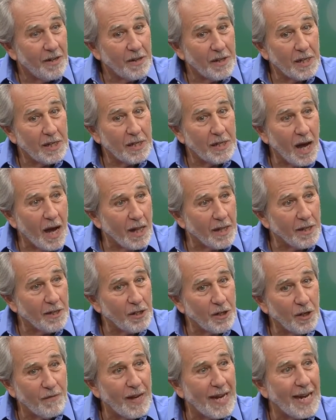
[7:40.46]
the
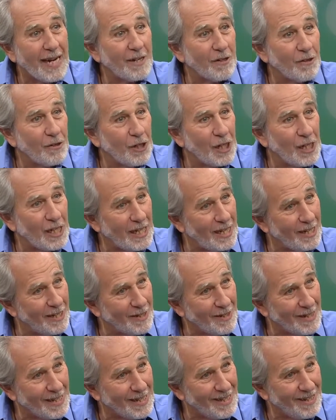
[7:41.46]
knowledge of energy
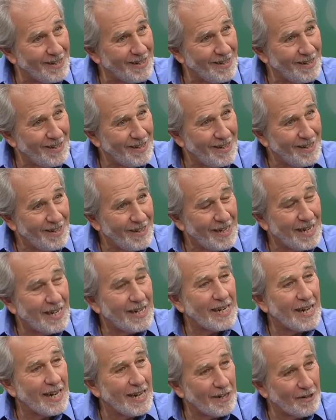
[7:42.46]
healing
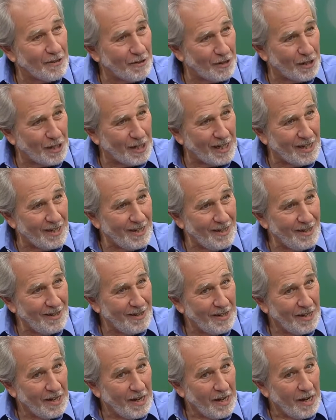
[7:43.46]
and energy
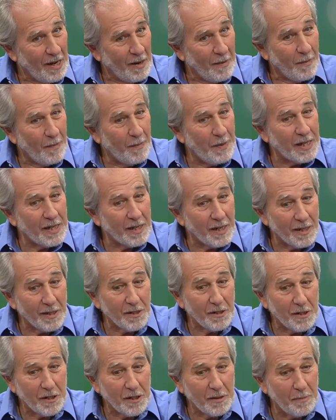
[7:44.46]

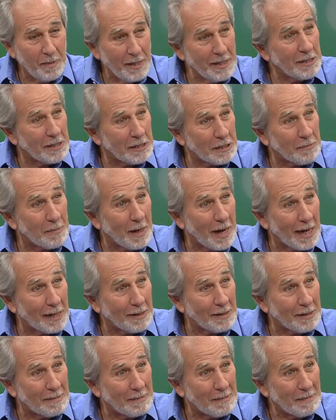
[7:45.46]
because it's a business
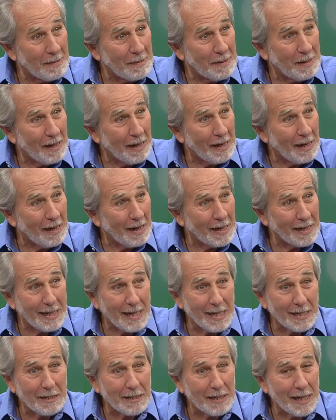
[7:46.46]
model. I
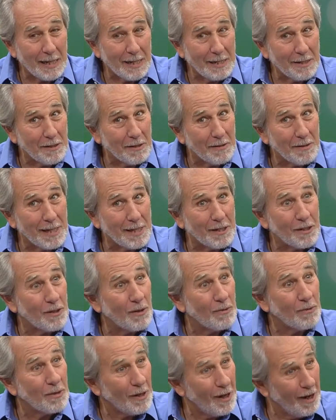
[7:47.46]
can't sell it, so let's
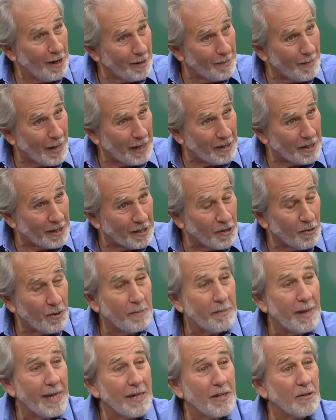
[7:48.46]
don't talk about it. So
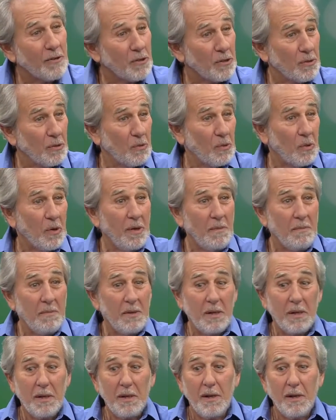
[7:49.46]
in medical school,